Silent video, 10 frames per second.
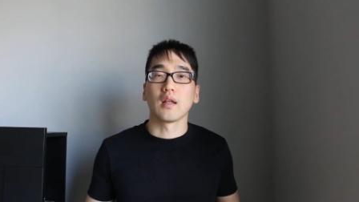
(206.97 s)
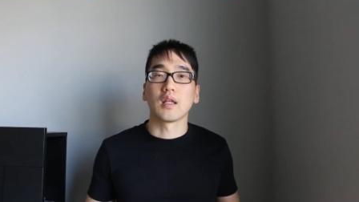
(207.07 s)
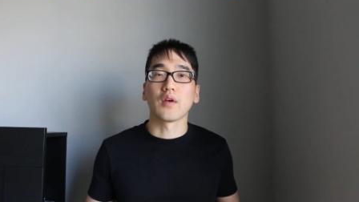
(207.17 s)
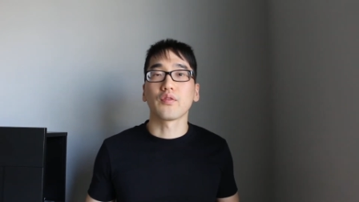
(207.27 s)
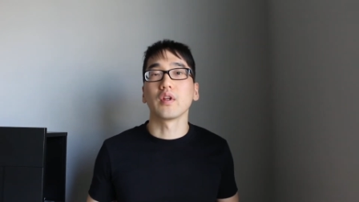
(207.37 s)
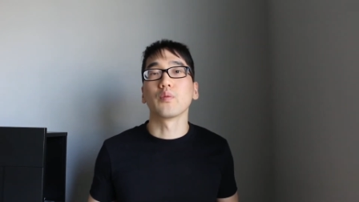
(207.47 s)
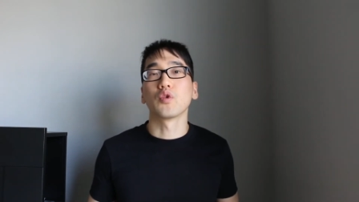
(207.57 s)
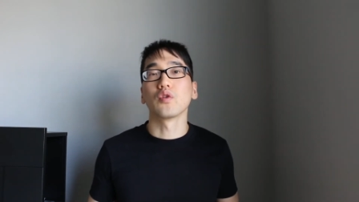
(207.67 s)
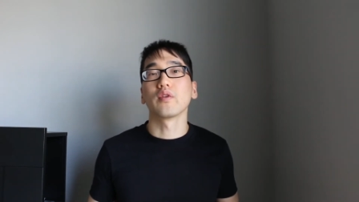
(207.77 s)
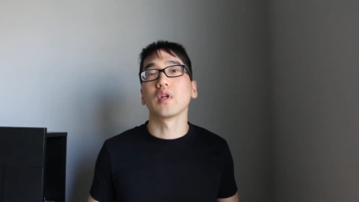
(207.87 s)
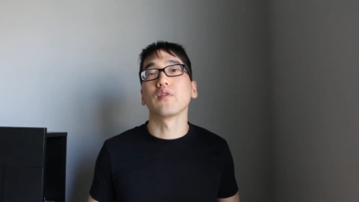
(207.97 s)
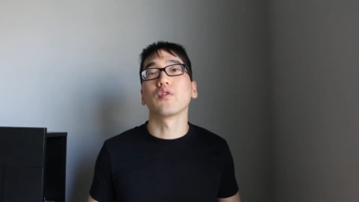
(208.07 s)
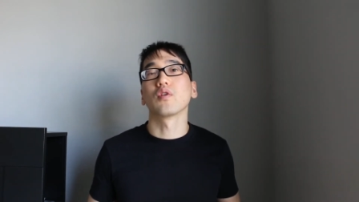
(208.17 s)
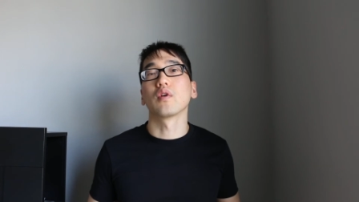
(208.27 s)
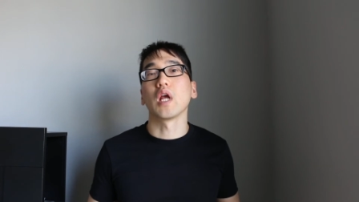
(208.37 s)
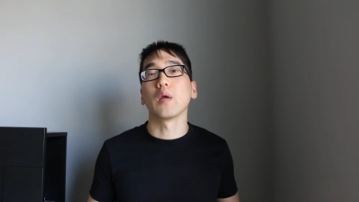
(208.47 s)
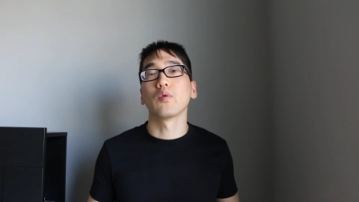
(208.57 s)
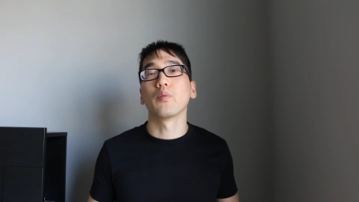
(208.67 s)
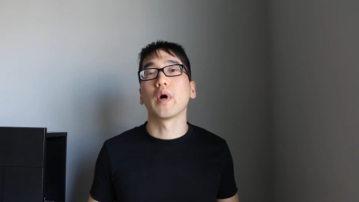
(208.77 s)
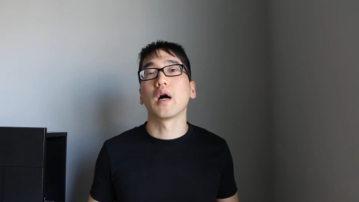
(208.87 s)
definitely improve it if you're
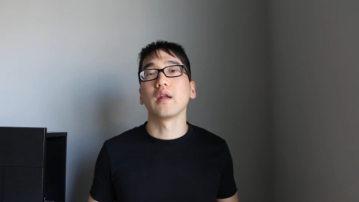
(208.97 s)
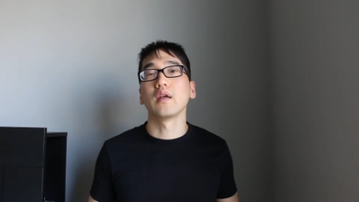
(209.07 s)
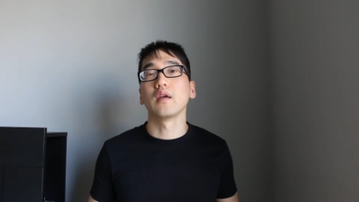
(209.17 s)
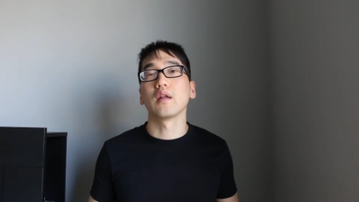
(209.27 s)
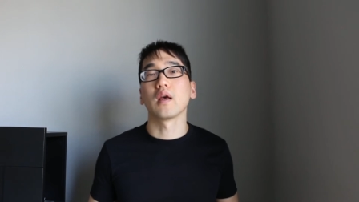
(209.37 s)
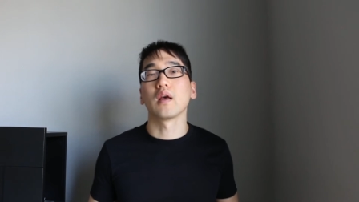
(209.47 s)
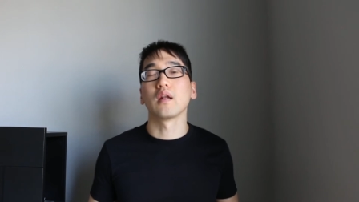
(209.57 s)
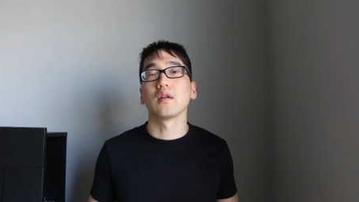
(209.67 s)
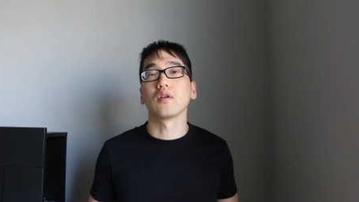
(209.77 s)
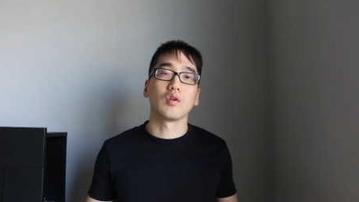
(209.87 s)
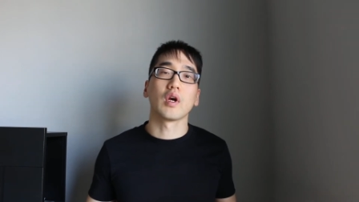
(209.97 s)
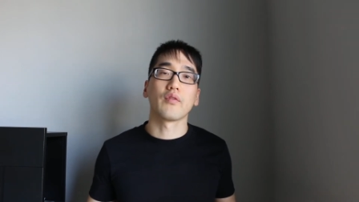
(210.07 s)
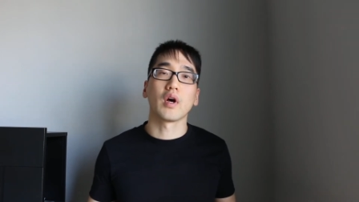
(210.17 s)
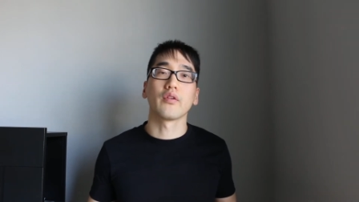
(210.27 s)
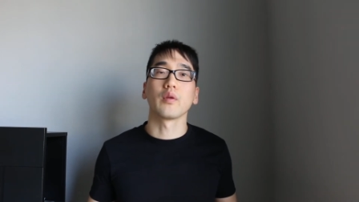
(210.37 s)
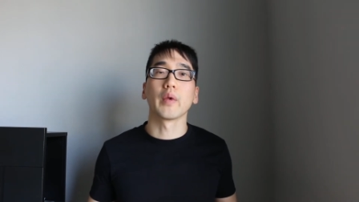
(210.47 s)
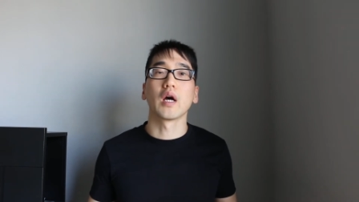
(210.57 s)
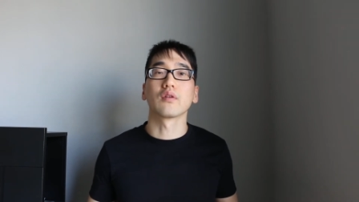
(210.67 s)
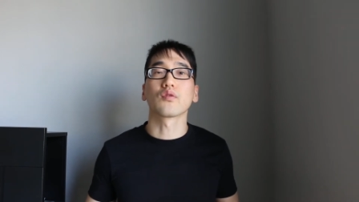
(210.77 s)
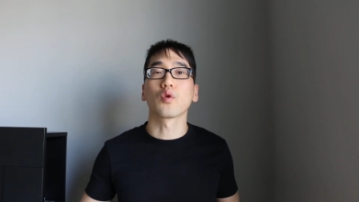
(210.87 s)
able-bodied and you have a healthy
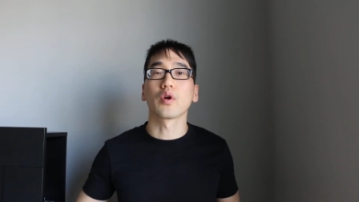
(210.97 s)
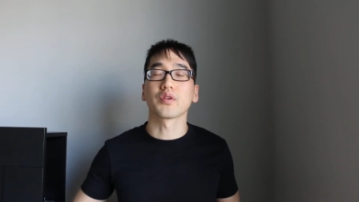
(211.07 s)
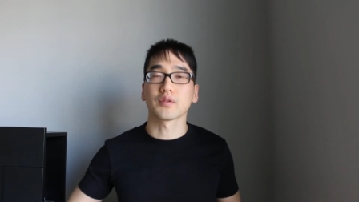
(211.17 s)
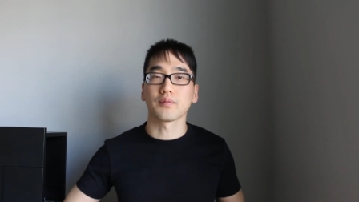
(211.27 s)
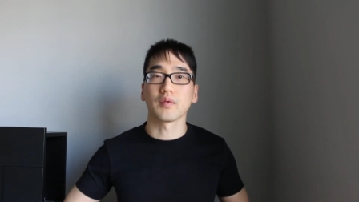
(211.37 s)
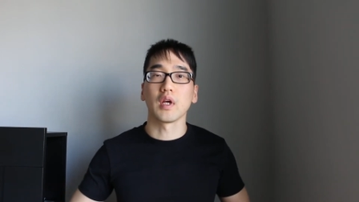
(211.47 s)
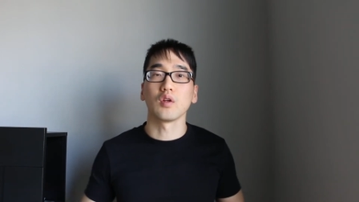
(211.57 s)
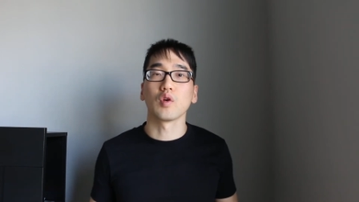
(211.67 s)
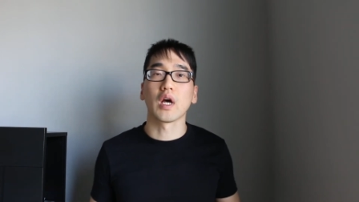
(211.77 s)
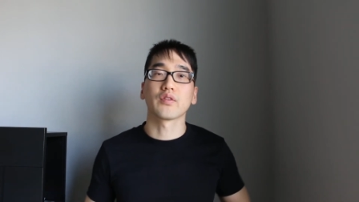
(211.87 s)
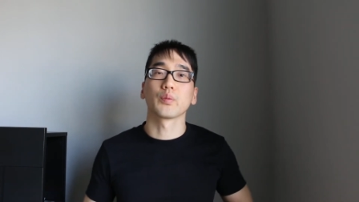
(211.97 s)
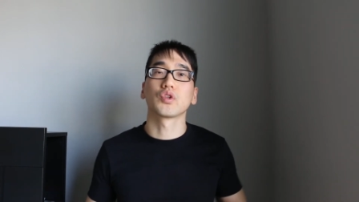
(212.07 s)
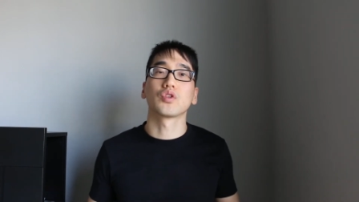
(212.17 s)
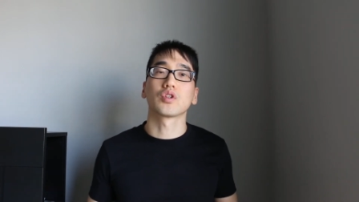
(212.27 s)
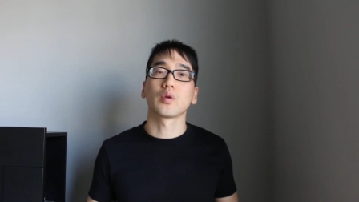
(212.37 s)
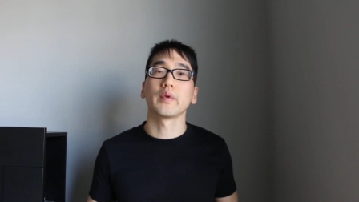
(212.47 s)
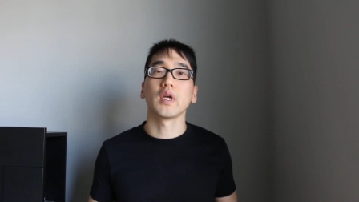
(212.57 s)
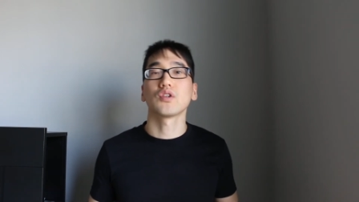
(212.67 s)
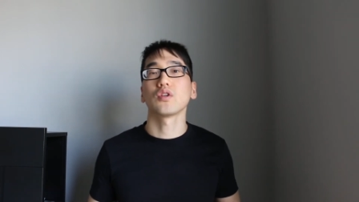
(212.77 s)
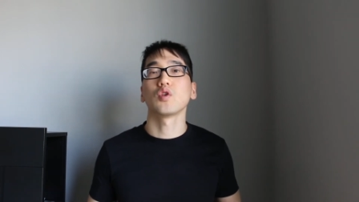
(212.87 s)
mind, of course, and you have some
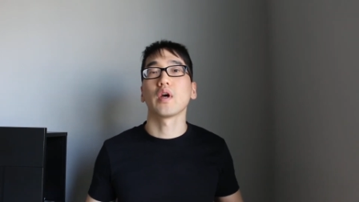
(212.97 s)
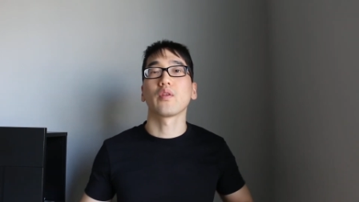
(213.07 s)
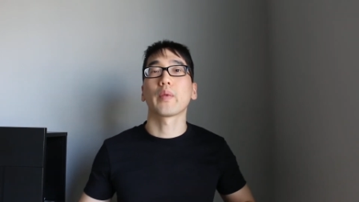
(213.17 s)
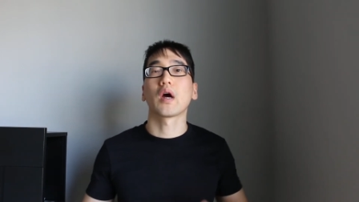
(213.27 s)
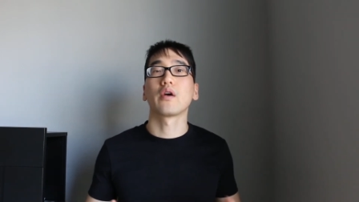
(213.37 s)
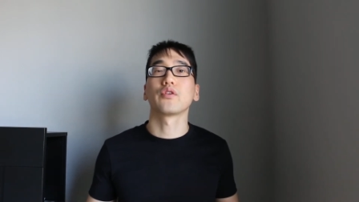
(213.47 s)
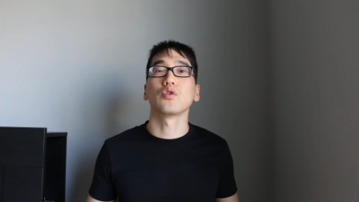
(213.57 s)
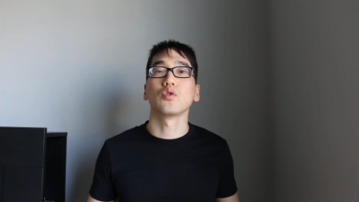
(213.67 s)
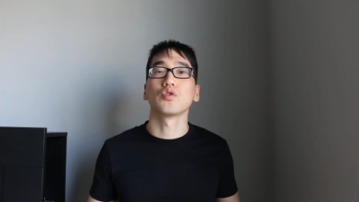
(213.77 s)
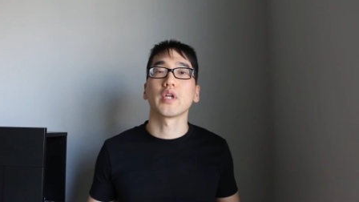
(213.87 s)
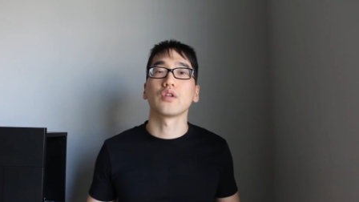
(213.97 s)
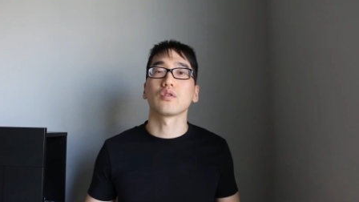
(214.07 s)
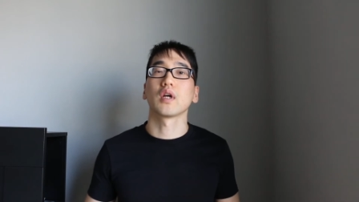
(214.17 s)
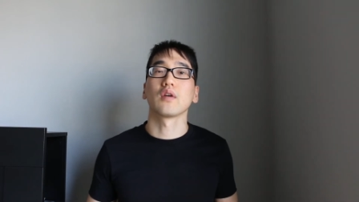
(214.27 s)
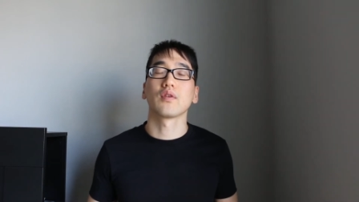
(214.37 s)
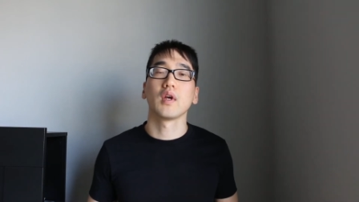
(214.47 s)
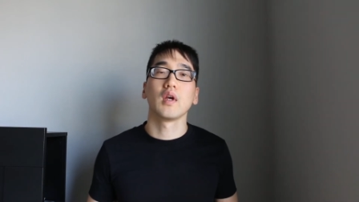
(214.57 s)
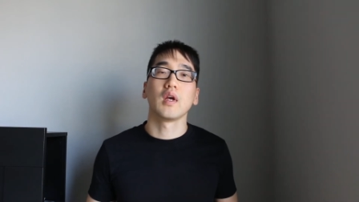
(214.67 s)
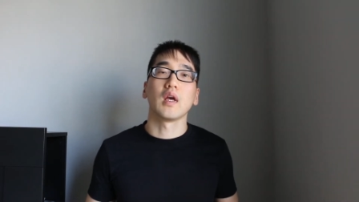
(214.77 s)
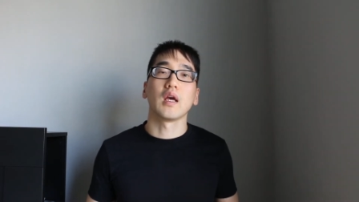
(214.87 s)
determination. You have the power to change your life.
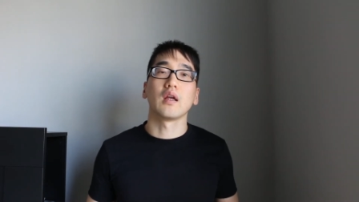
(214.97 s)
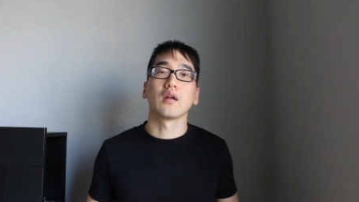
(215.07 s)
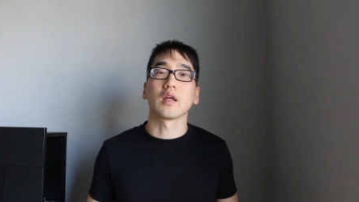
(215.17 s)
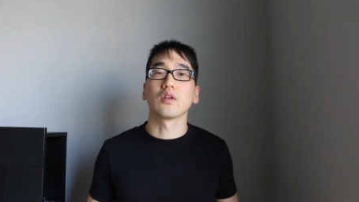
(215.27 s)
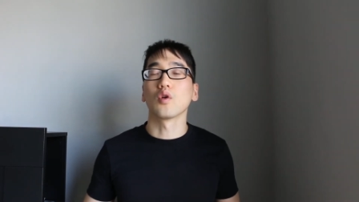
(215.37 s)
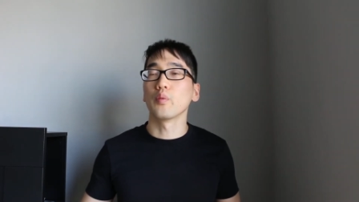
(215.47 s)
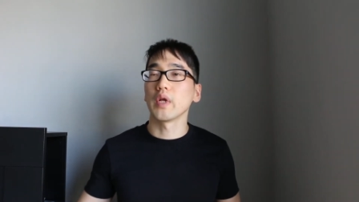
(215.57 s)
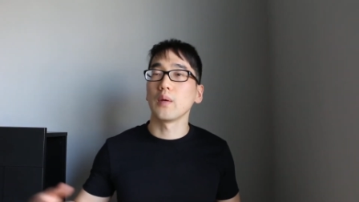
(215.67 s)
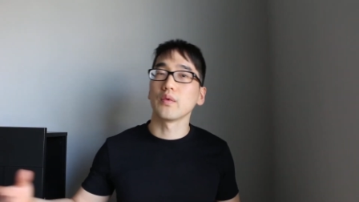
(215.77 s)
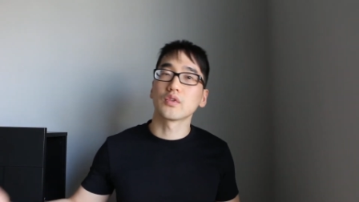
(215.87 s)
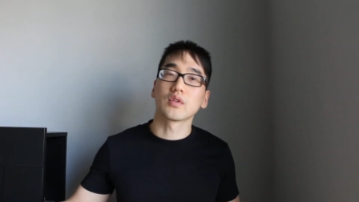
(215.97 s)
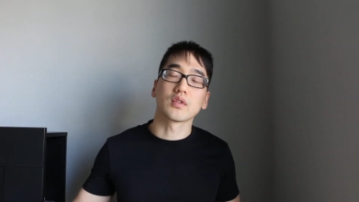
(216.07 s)
And again, don't blame